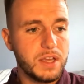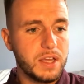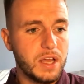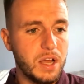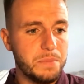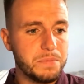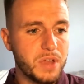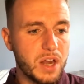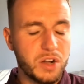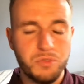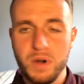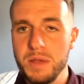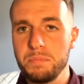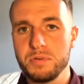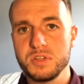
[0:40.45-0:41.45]
Got a
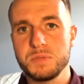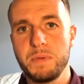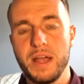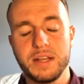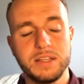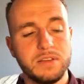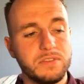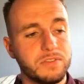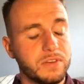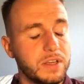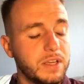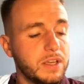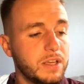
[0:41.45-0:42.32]
great perspective,